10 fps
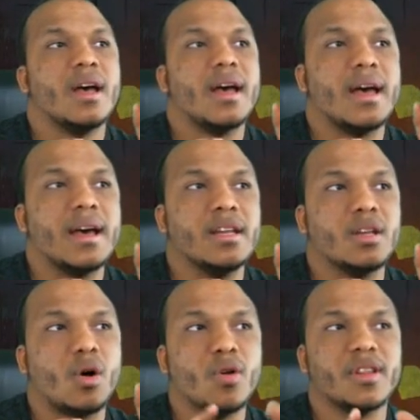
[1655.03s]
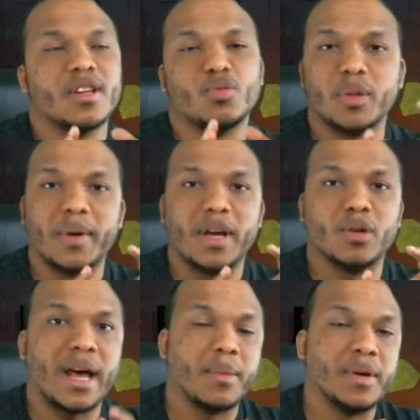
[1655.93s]
and all this will depend
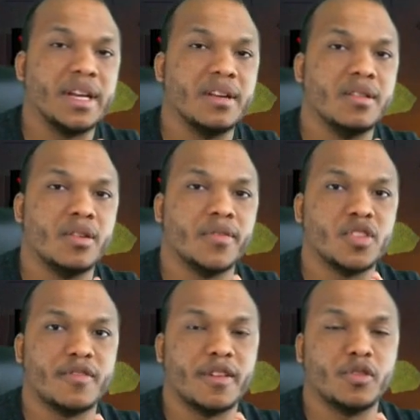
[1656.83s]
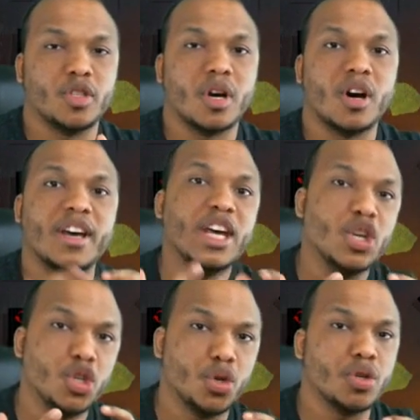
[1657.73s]
on how many of the survivors are
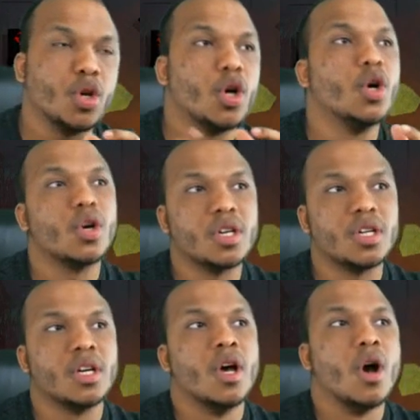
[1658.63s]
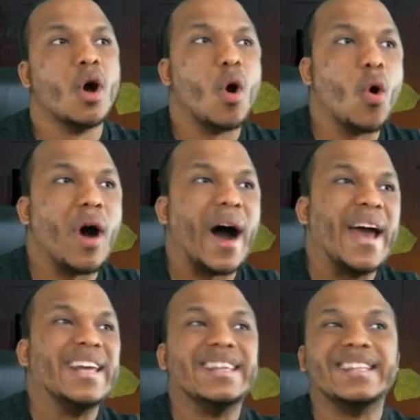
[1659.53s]
injured, hooked, or are
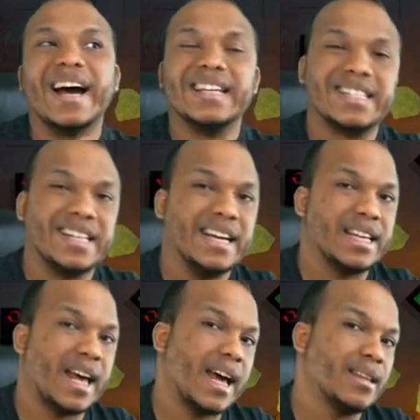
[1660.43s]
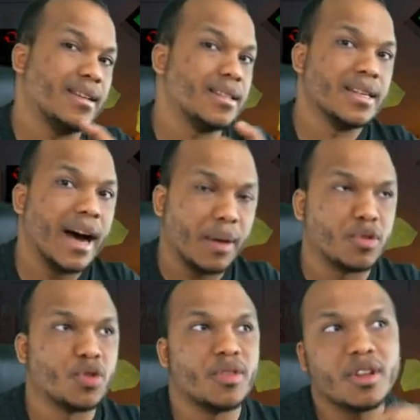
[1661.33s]
in a dying state at the time.
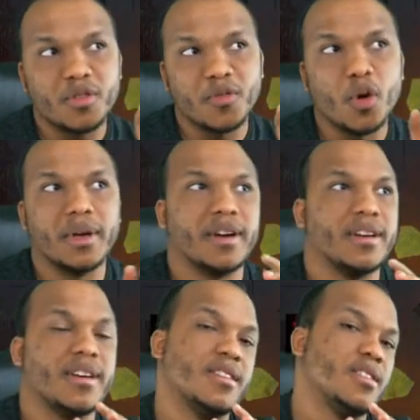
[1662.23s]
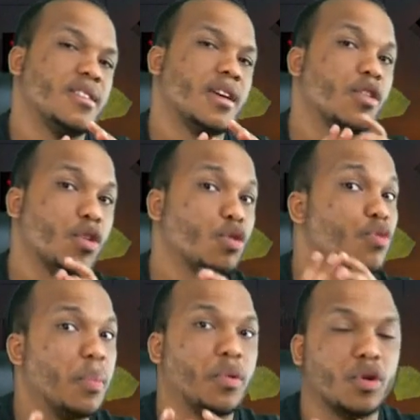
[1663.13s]
So Thanatophobia is another
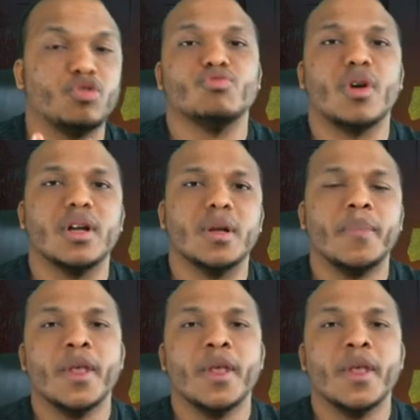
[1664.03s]
great perk to run